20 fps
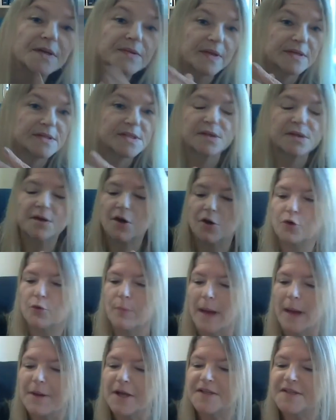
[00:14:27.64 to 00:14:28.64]
That's the goal
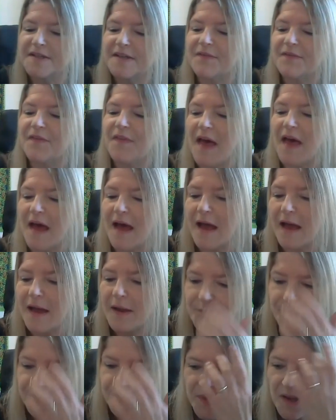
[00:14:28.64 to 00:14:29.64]
map. I did that.
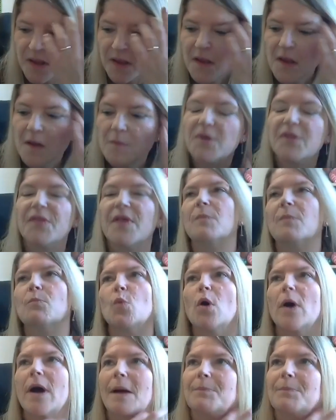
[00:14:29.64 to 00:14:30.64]
But then
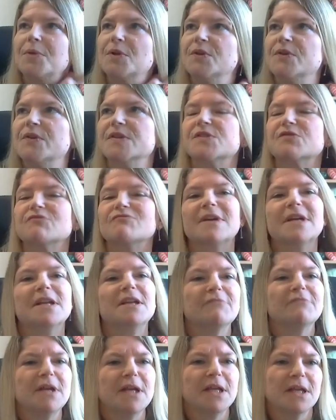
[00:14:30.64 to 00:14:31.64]
what happened is a
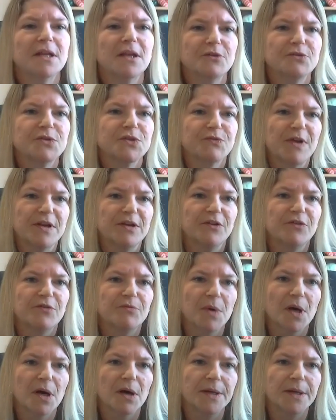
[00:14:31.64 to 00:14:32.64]
really close friend of
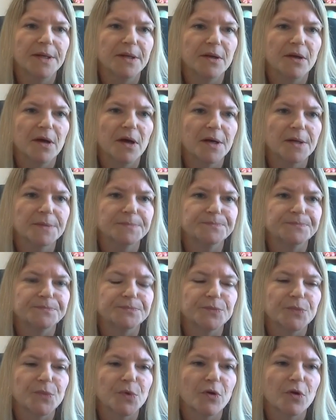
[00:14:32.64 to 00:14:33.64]
mine
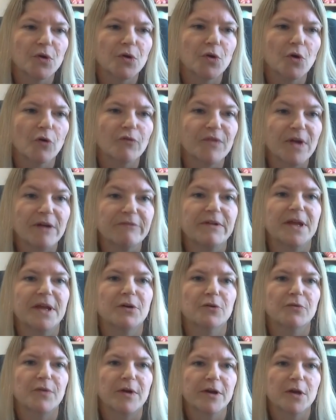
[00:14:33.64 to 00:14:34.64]
got very
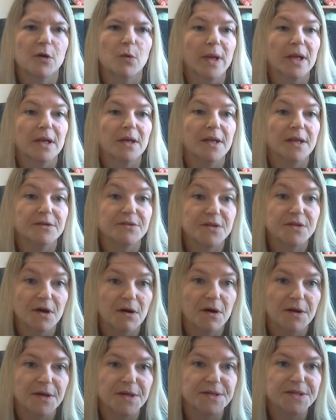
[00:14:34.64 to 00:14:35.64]
ill very quickly and
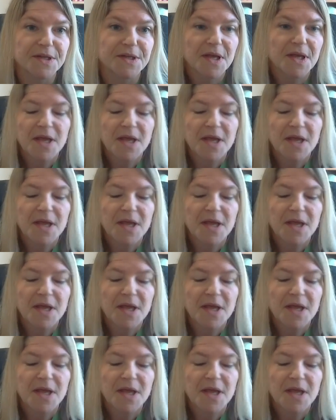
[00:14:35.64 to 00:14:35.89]
died.